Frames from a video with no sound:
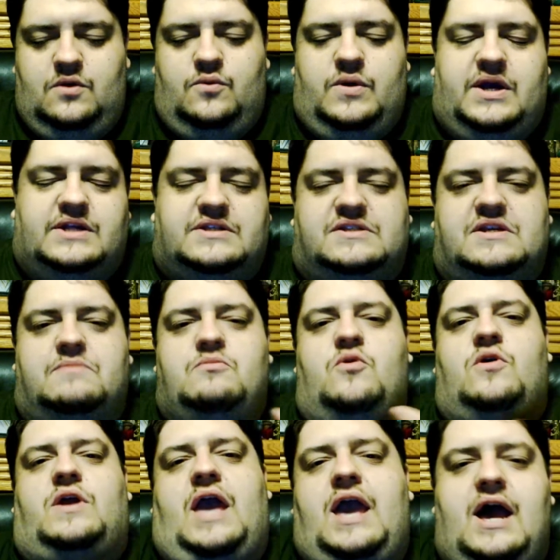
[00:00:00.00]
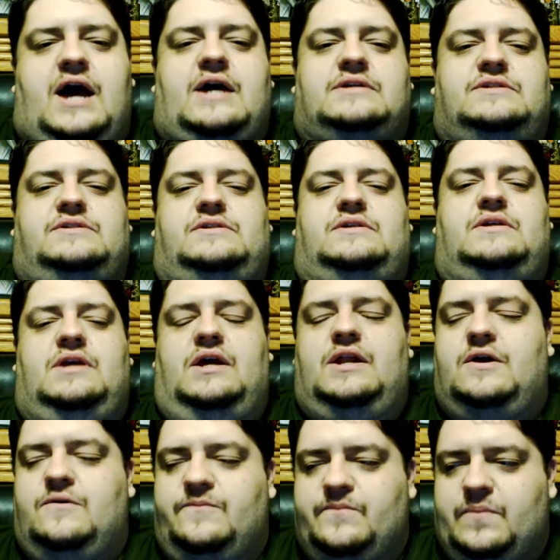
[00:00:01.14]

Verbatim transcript: we get to see more chaos. You know.